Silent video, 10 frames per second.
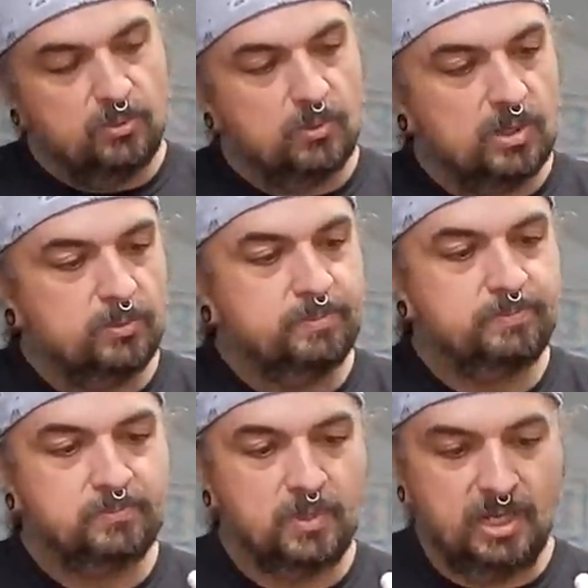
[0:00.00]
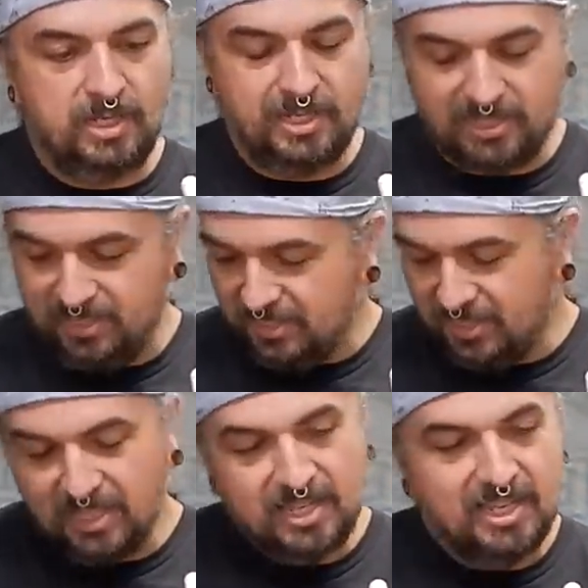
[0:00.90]
Ronald.
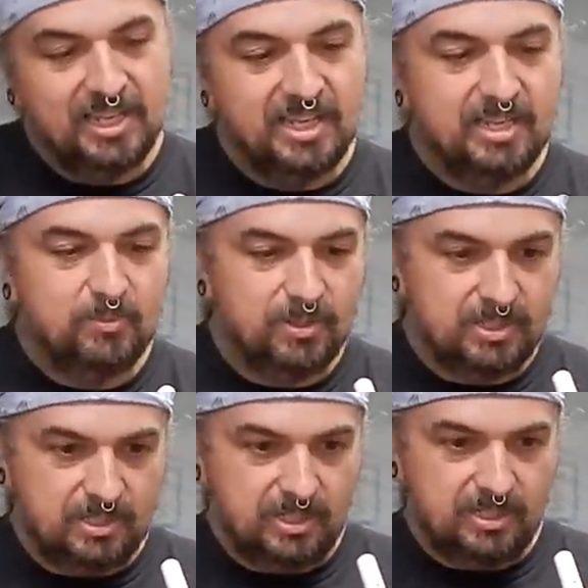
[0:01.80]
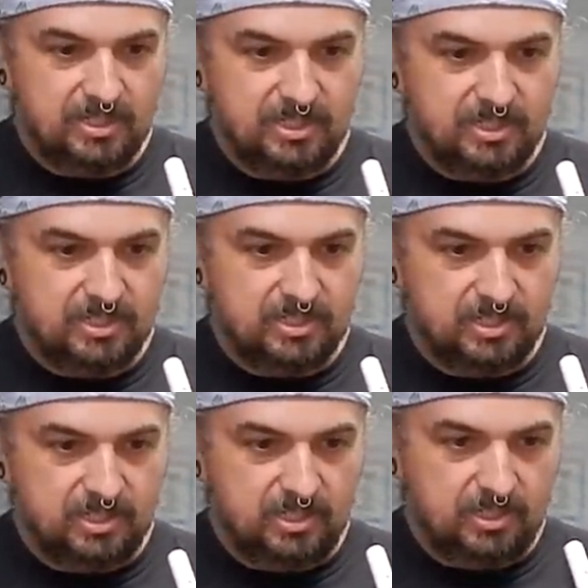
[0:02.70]
But let's see.
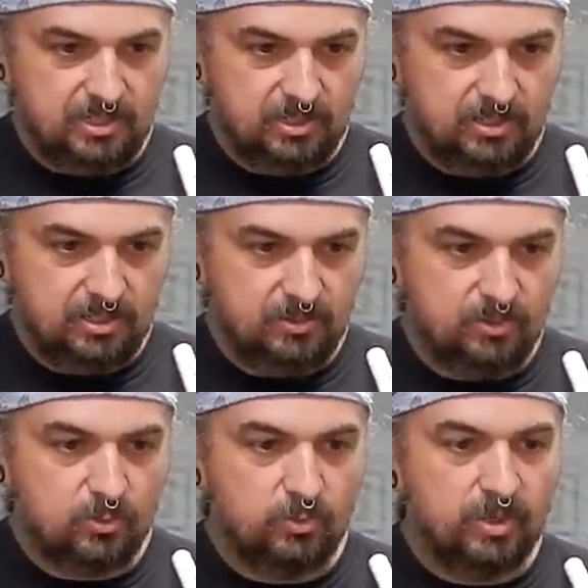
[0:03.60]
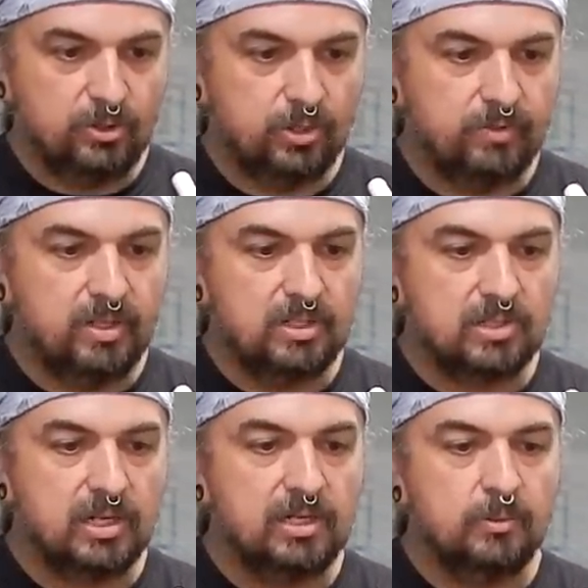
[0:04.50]
Just want to make sure everything's
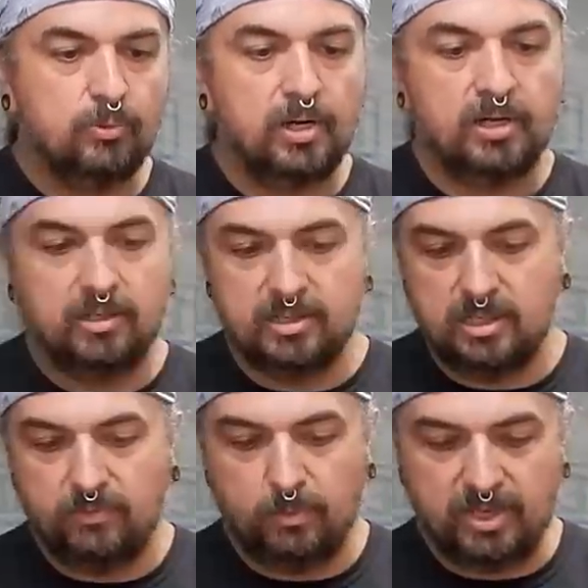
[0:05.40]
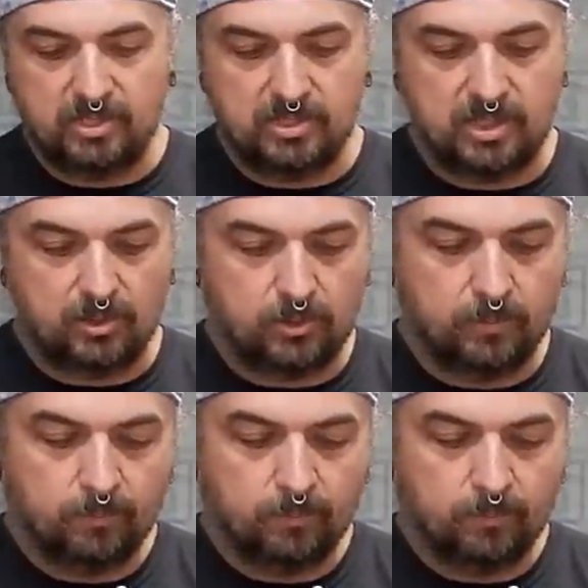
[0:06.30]
lined up right. Let's see if it makes a sound.